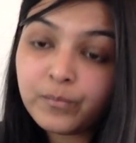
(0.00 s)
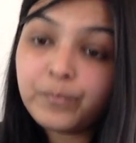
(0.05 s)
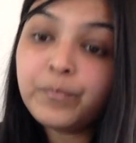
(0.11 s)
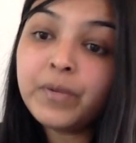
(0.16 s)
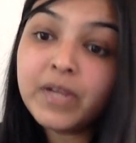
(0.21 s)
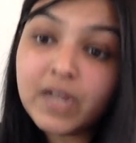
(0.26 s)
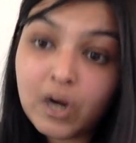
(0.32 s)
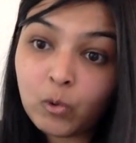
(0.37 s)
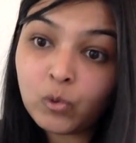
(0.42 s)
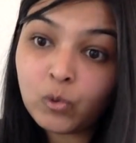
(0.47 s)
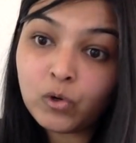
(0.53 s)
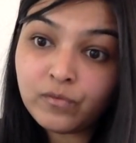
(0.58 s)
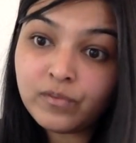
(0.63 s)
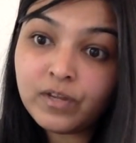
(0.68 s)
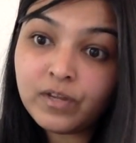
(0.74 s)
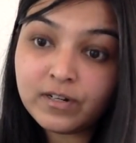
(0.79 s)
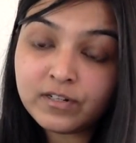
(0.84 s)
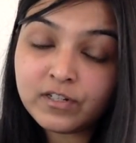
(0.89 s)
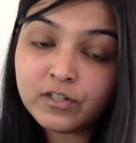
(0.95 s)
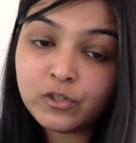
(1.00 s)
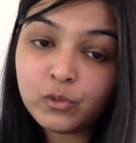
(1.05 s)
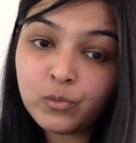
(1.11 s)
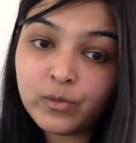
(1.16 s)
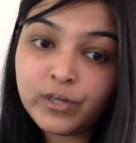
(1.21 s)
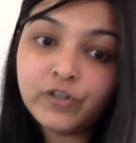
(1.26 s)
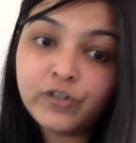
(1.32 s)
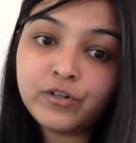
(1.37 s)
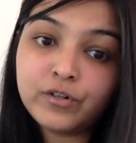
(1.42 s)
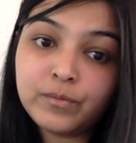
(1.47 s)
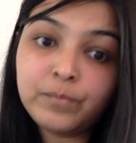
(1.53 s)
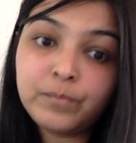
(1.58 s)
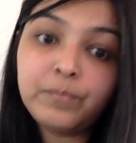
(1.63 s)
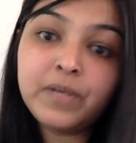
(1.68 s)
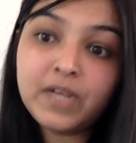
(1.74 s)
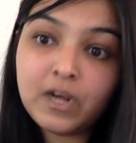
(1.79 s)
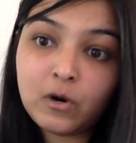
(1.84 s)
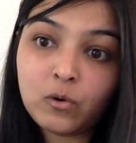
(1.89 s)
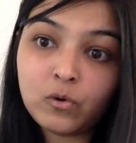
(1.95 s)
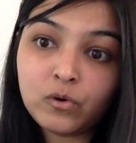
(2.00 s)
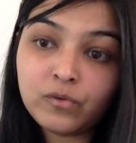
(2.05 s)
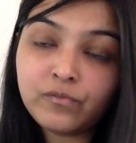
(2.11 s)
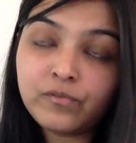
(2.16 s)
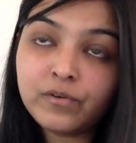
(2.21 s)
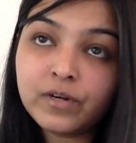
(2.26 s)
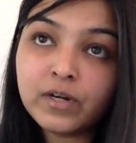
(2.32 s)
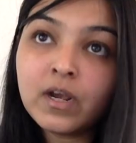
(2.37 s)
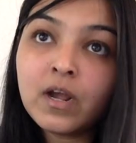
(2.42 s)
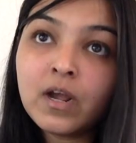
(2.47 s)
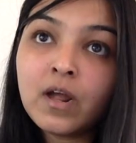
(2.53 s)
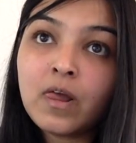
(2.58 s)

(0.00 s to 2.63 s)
be out of that situation, be out of it.